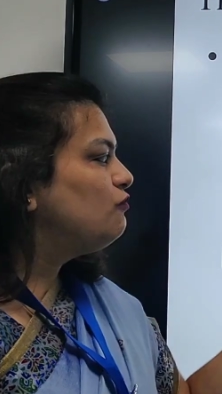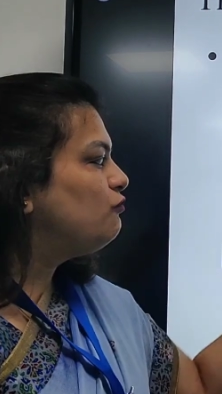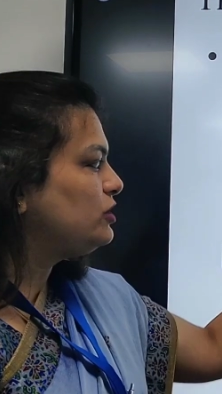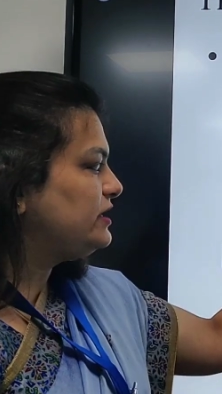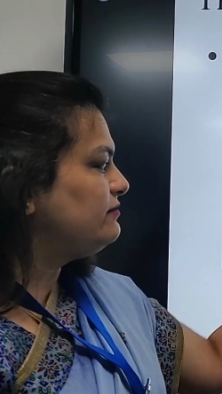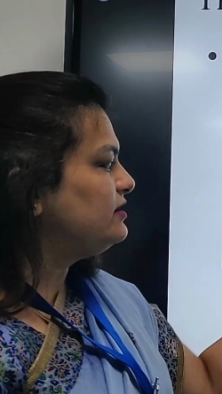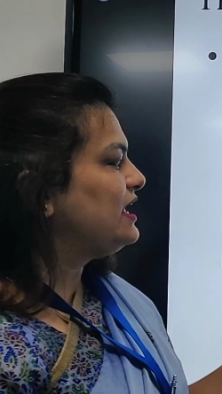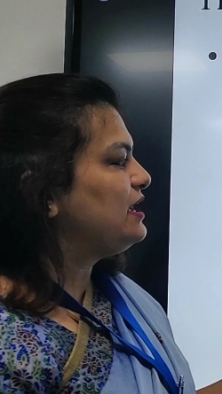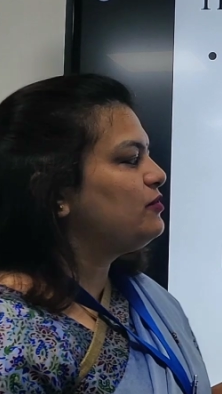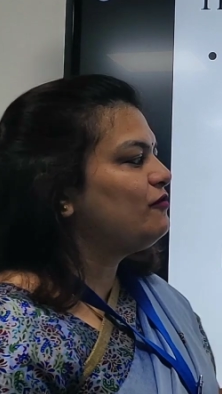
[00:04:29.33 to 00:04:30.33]
Whatever
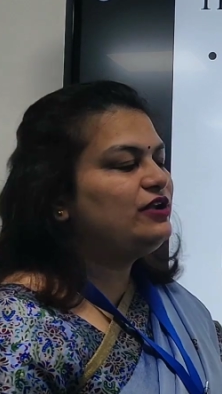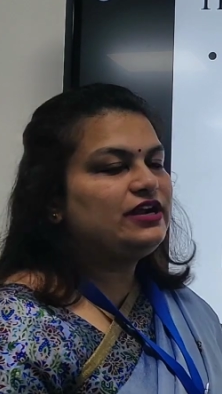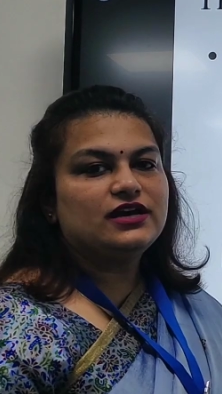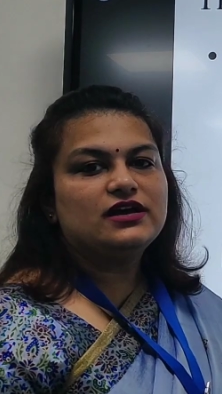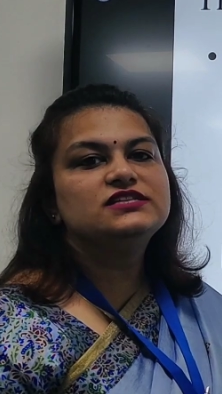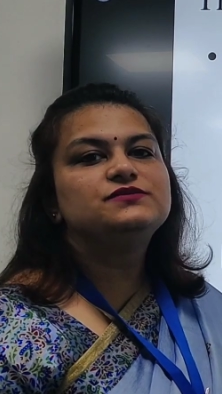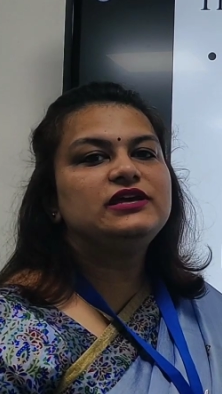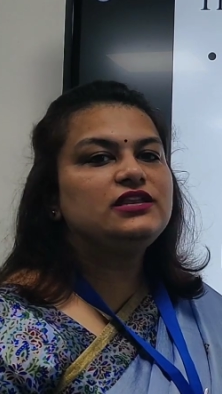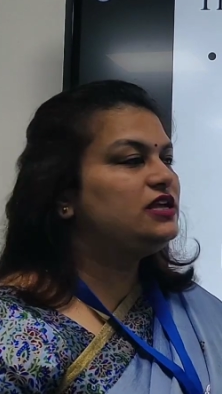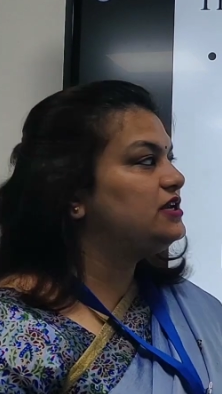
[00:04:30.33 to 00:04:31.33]
type of data is
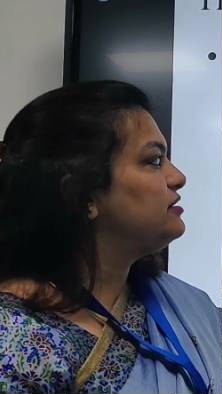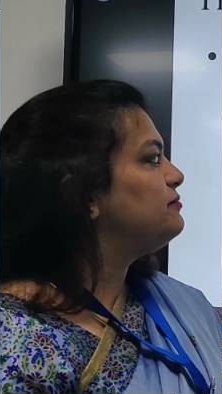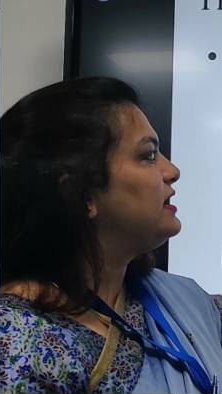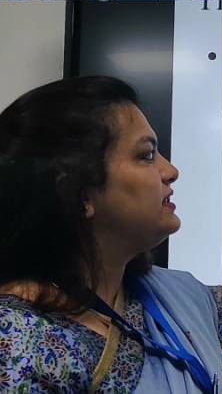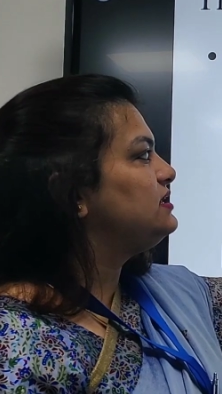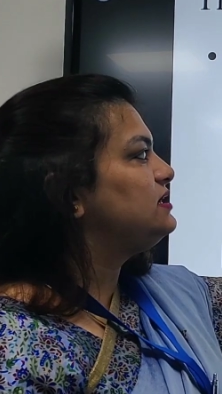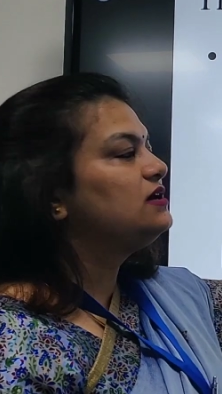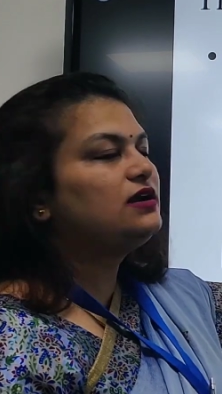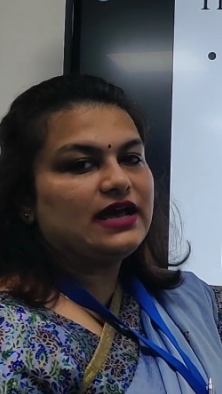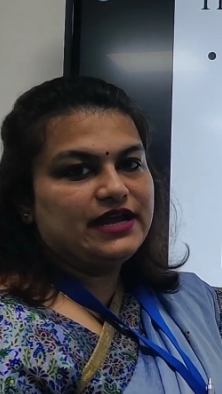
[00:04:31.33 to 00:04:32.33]
being needed by
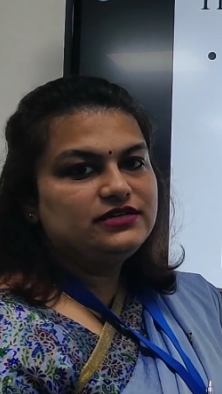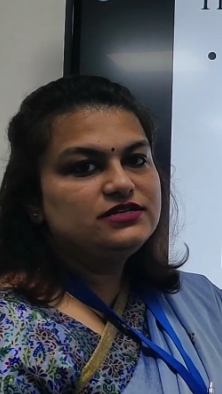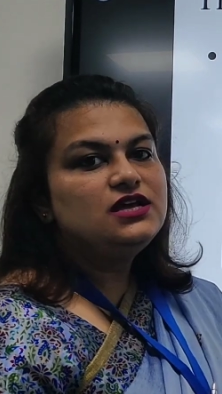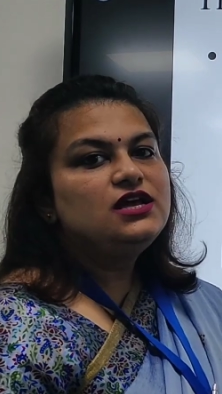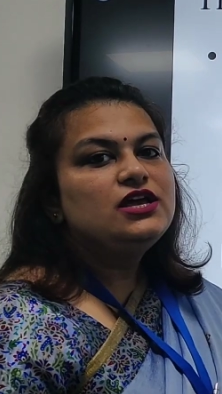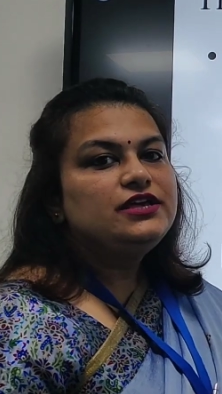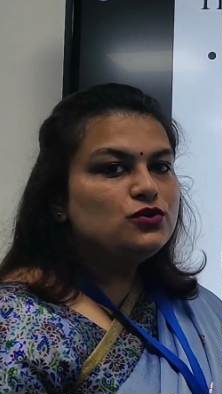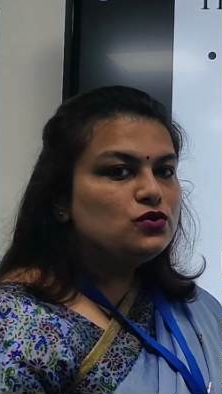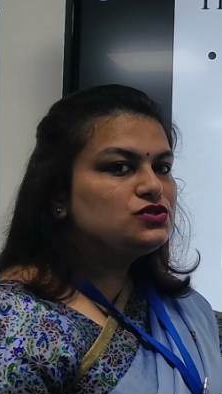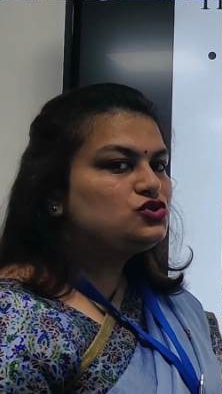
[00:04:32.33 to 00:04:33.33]
the client
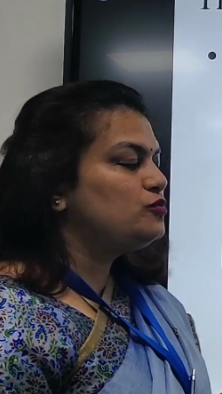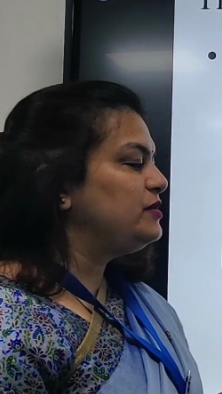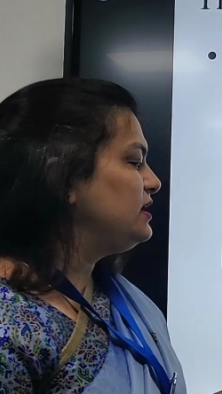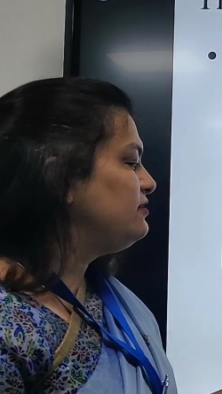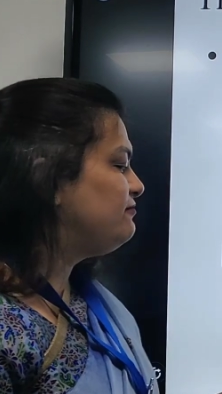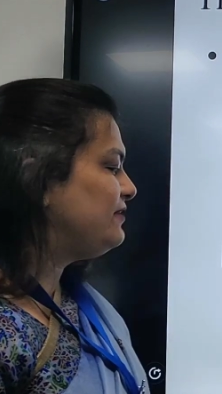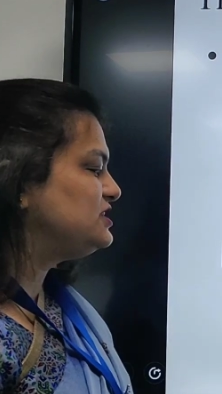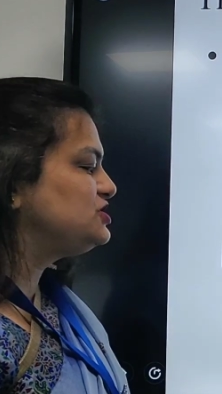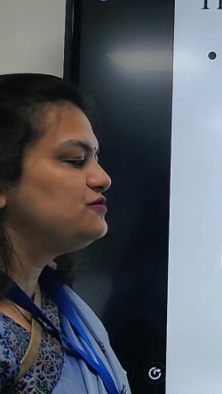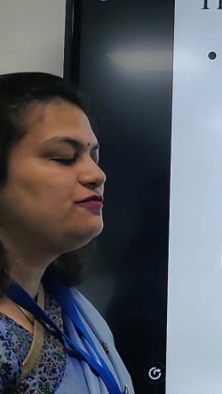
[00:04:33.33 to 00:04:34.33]
used to be
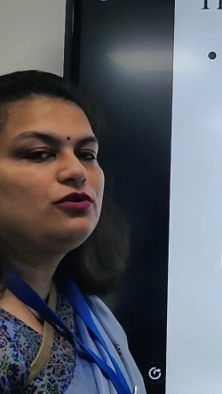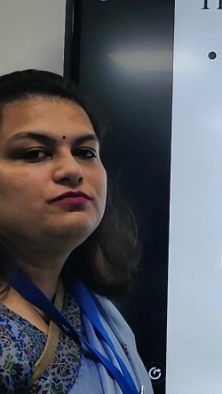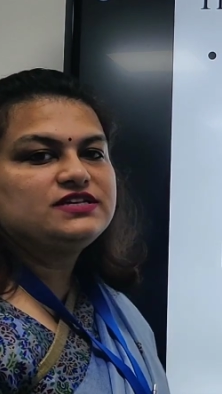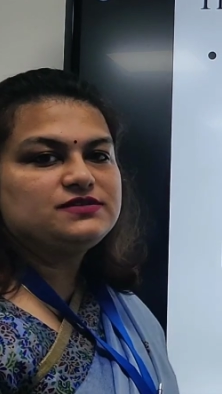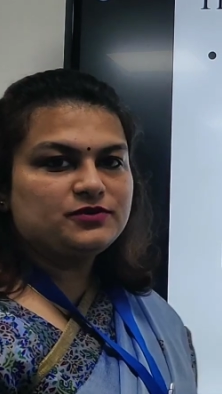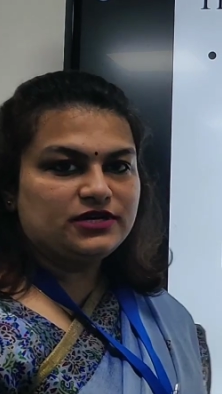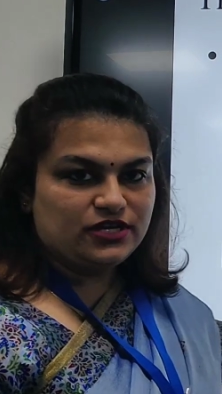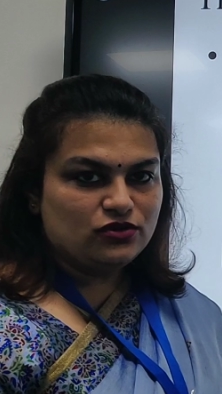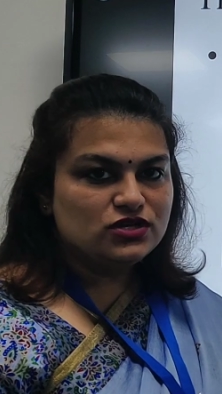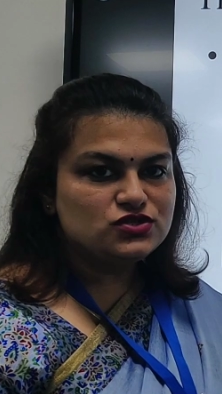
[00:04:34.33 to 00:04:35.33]
fetched from this
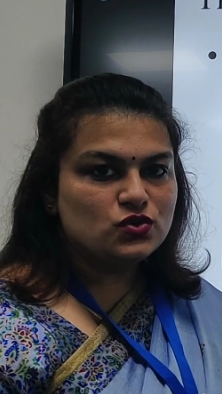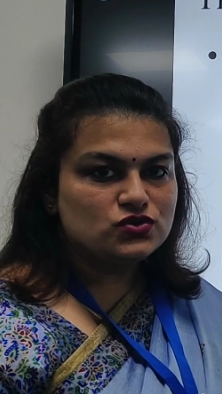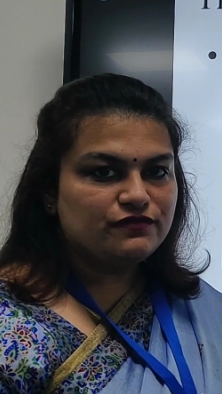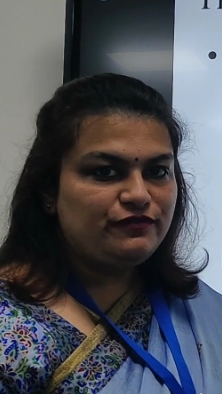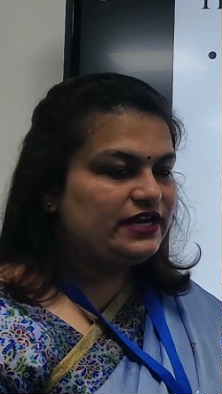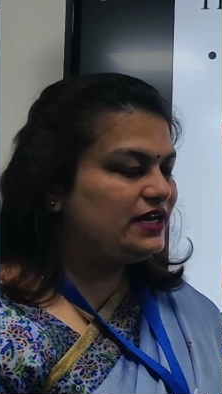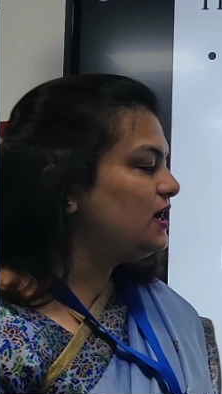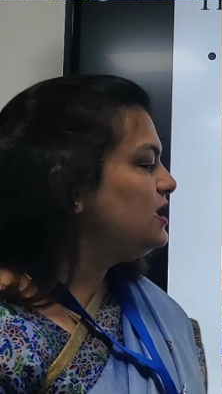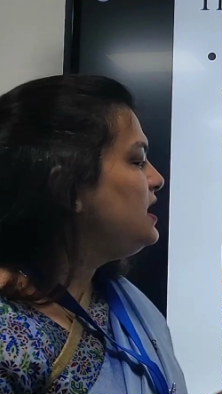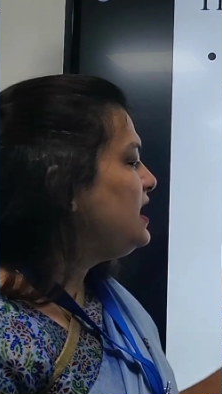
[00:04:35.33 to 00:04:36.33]
particular source of data,
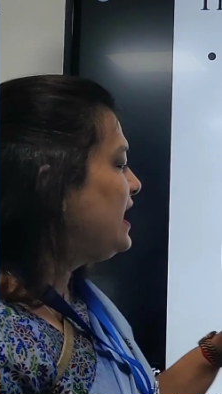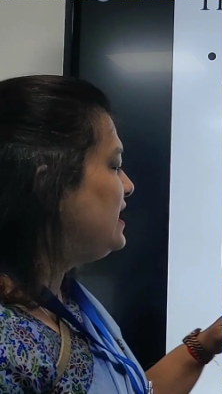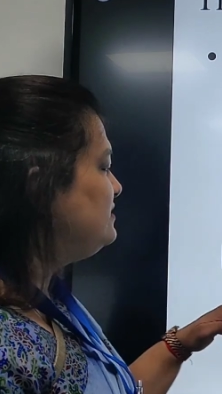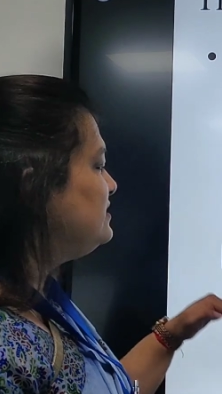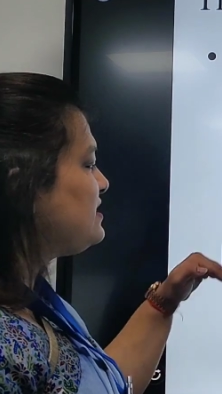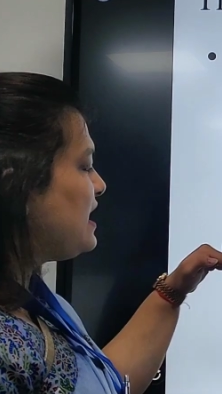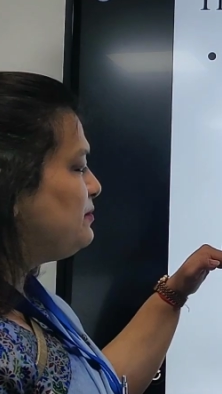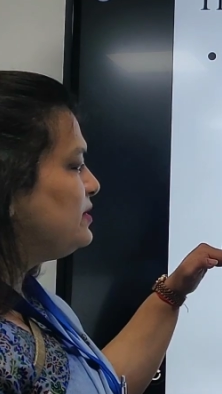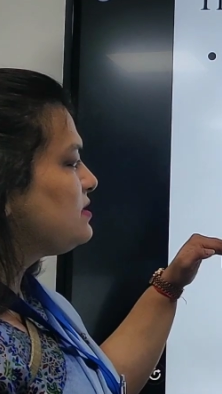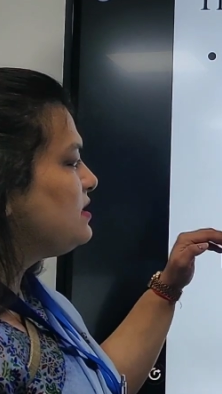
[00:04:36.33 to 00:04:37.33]
and the
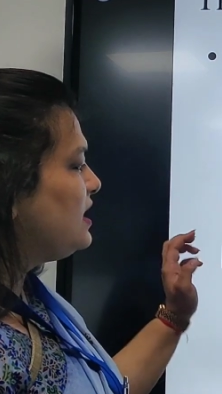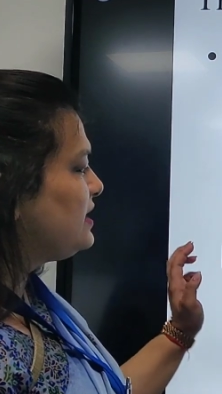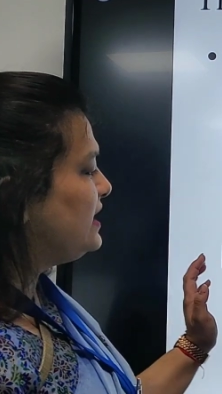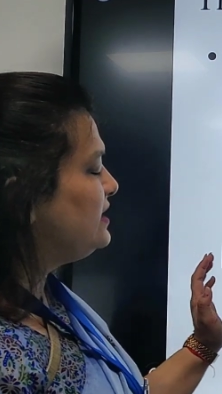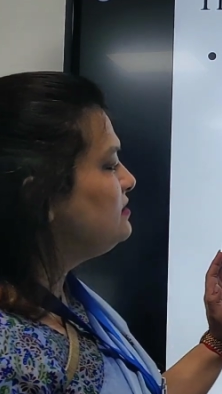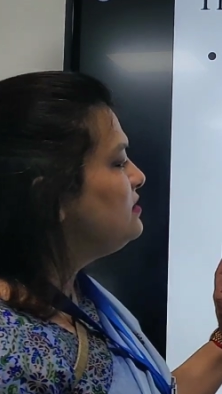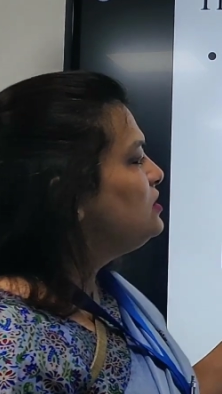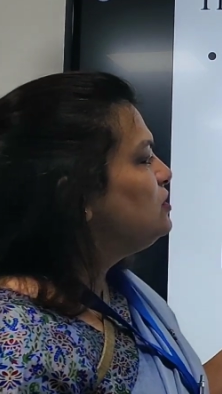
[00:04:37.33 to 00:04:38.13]
wrapper again